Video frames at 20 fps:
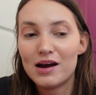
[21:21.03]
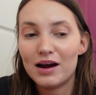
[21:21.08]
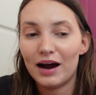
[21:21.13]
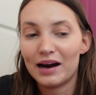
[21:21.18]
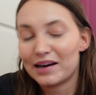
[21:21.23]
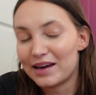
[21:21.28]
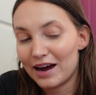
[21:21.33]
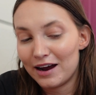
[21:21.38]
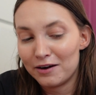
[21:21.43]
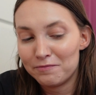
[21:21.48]

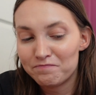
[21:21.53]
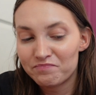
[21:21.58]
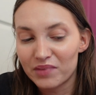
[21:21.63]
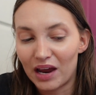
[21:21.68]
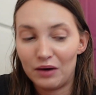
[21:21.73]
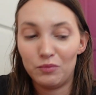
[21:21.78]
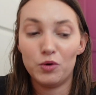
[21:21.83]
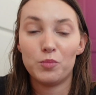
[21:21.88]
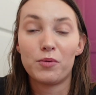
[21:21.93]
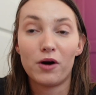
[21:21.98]
Again,
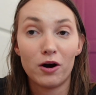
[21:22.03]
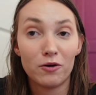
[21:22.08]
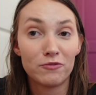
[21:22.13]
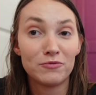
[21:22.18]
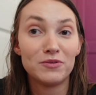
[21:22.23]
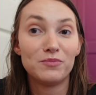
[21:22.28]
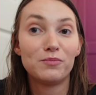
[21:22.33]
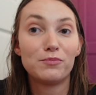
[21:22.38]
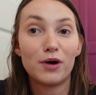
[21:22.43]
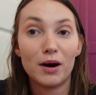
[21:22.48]
I will
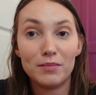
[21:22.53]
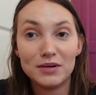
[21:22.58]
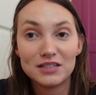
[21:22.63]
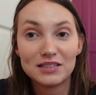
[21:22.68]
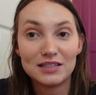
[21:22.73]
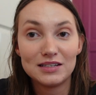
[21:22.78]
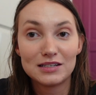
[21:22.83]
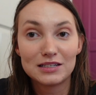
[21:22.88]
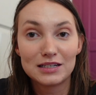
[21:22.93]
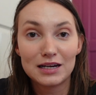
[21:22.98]

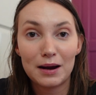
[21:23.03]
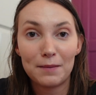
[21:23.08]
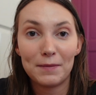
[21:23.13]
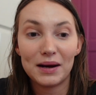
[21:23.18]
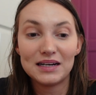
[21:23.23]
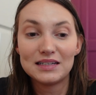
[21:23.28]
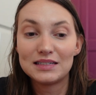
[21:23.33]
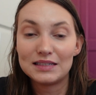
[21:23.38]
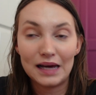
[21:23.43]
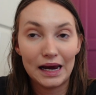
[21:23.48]
premise this
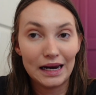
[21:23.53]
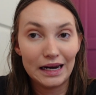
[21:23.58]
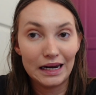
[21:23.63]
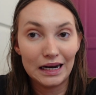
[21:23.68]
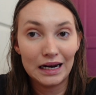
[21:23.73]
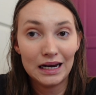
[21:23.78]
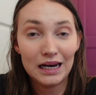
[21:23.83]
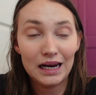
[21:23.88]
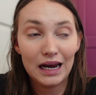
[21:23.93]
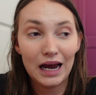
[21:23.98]
by
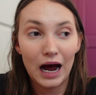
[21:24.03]
saying,